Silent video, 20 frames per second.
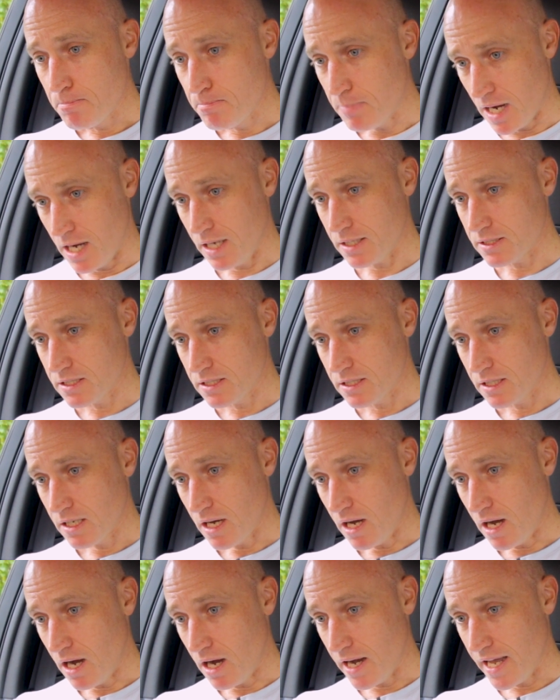but
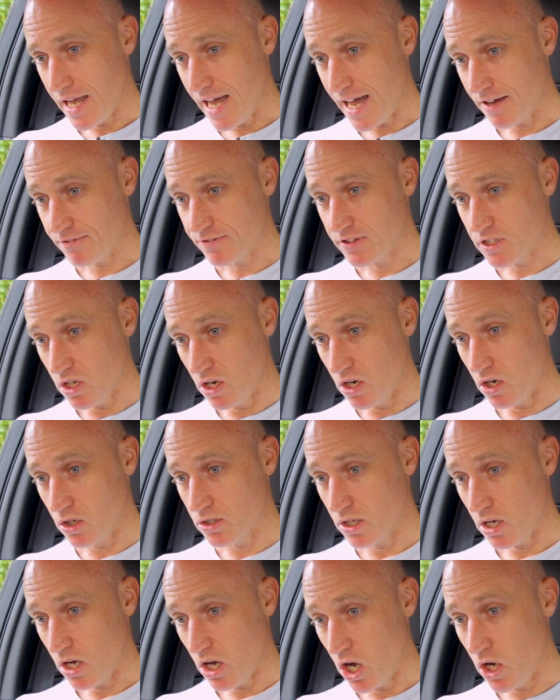I have
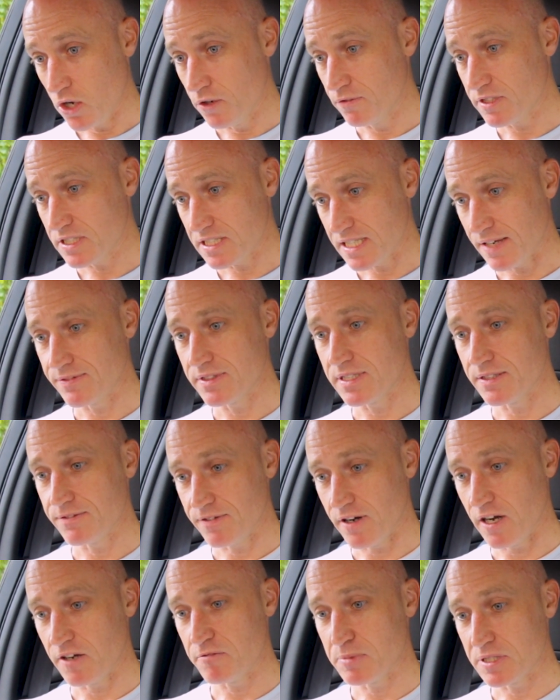gone over
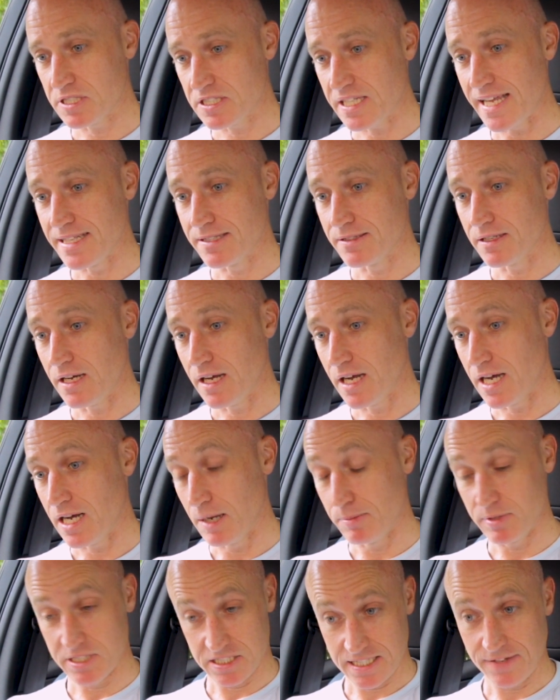75%.
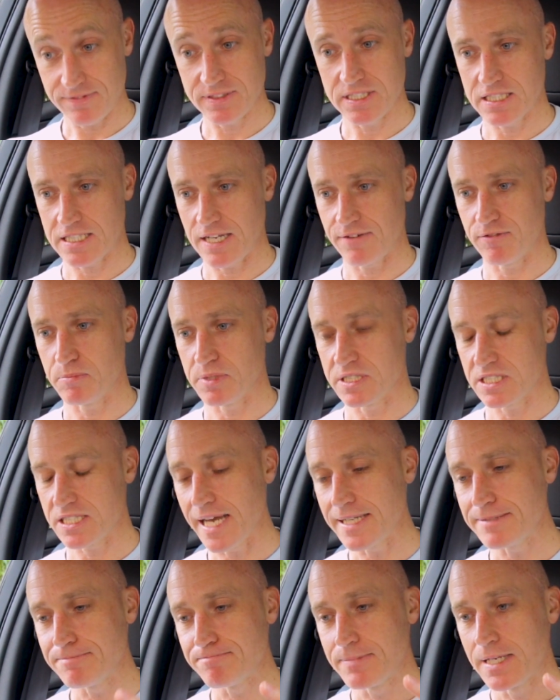I'm at 77%
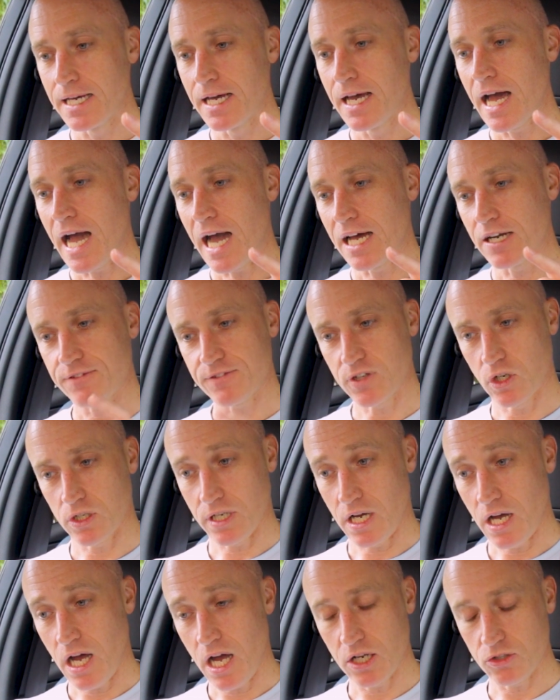and I've
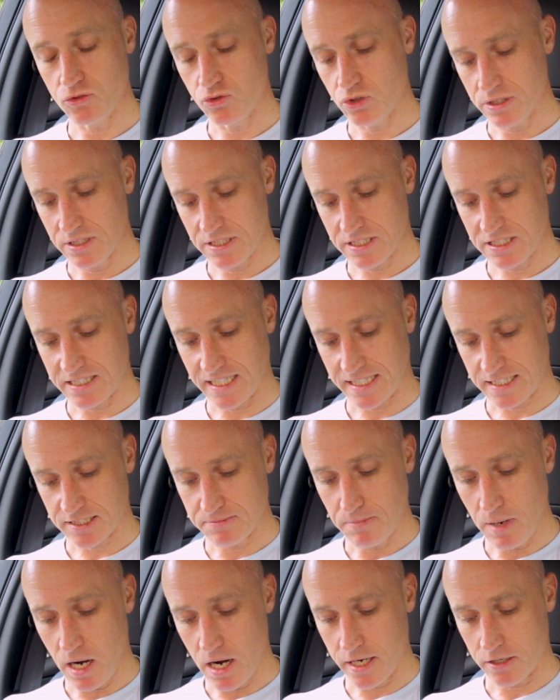got
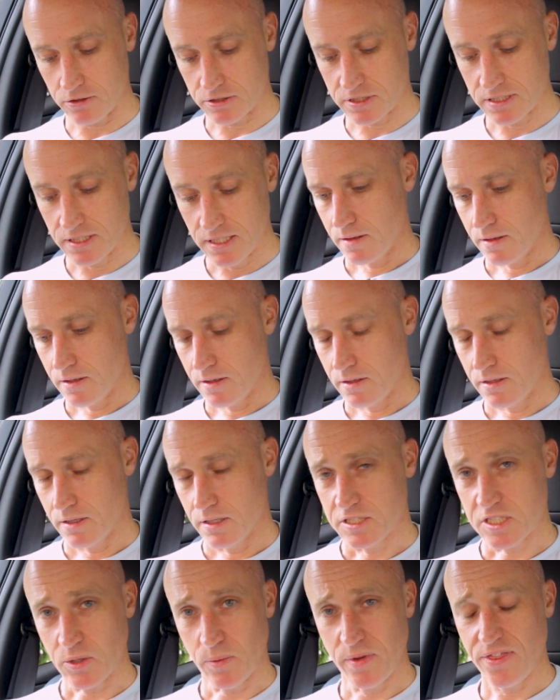106 miles.
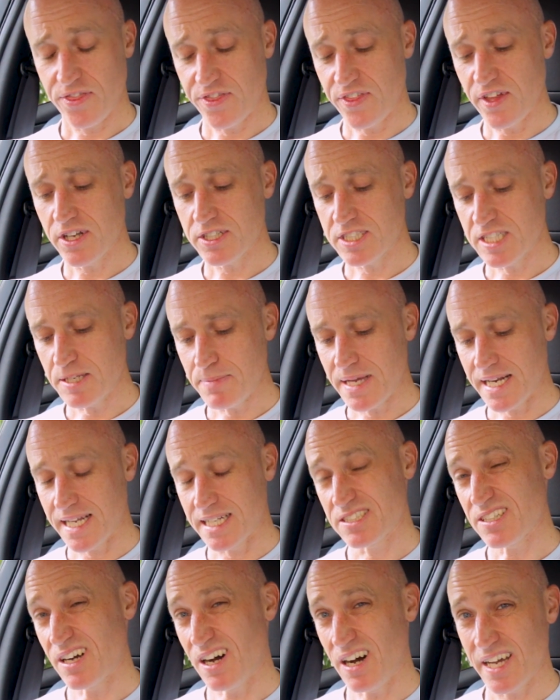So in 30
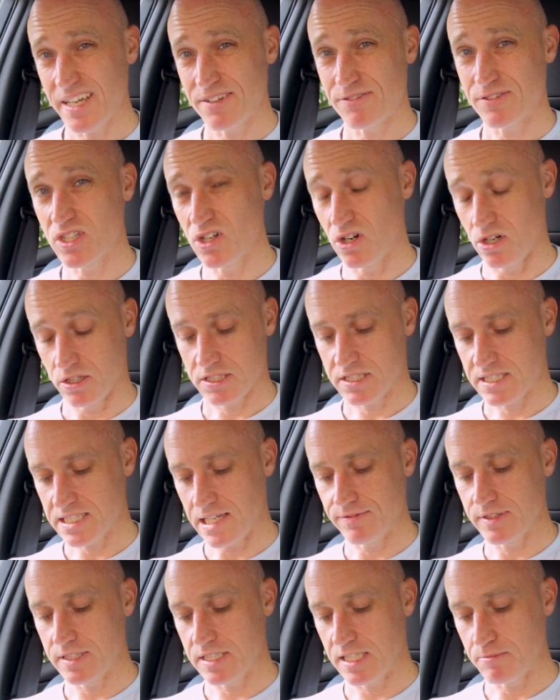minutes, I have got
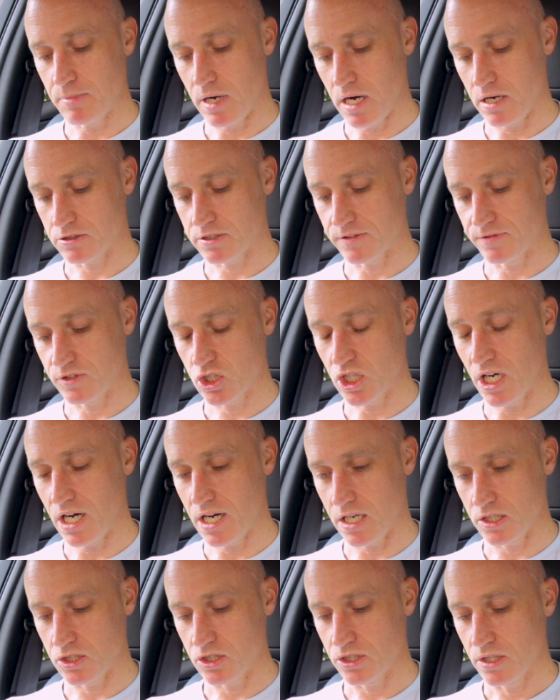70 miles of
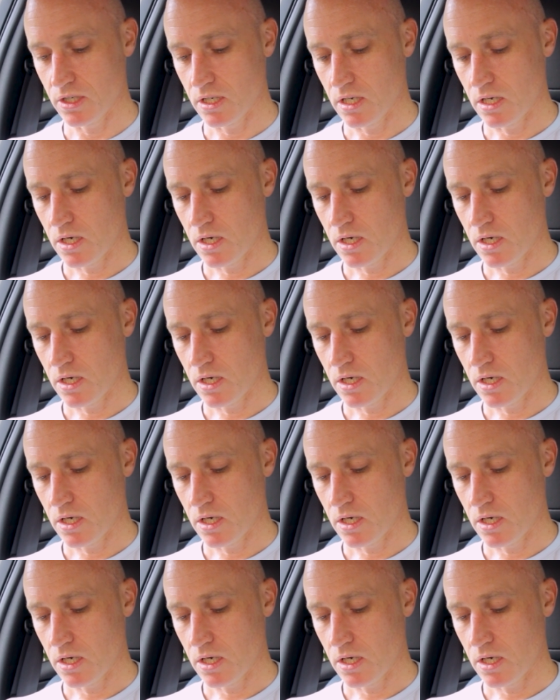charge,